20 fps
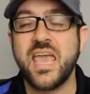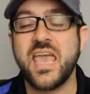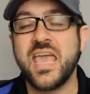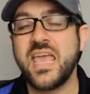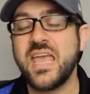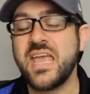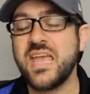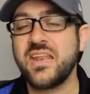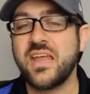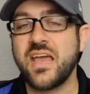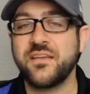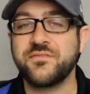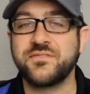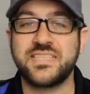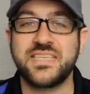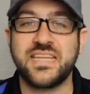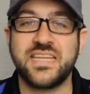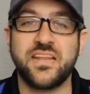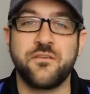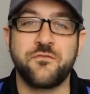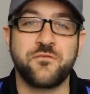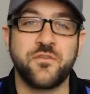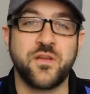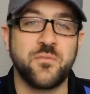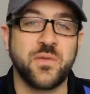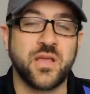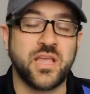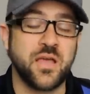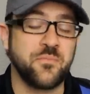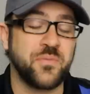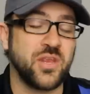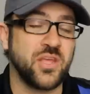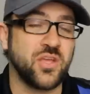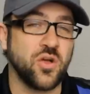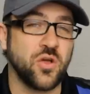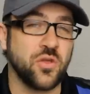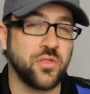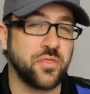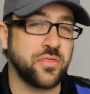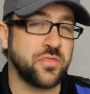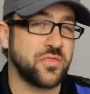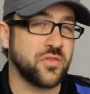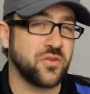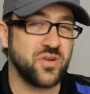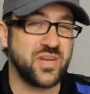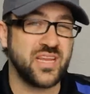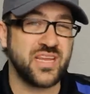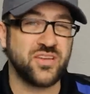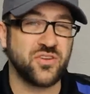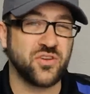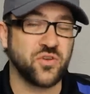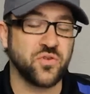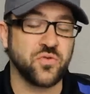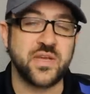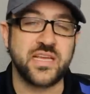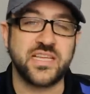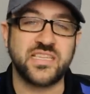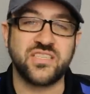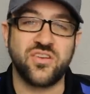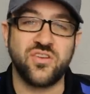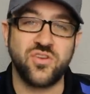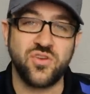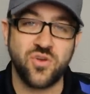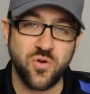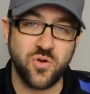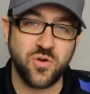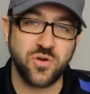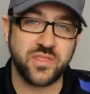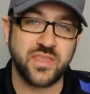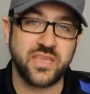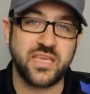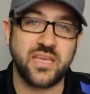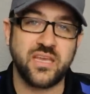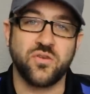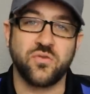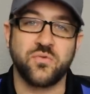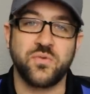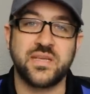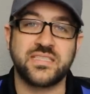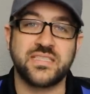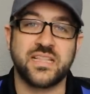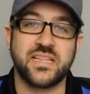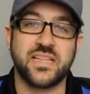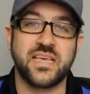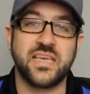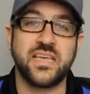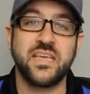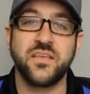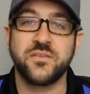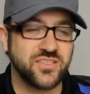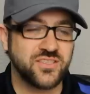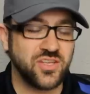And I've seen it from a company called 30 Degrees North here recently.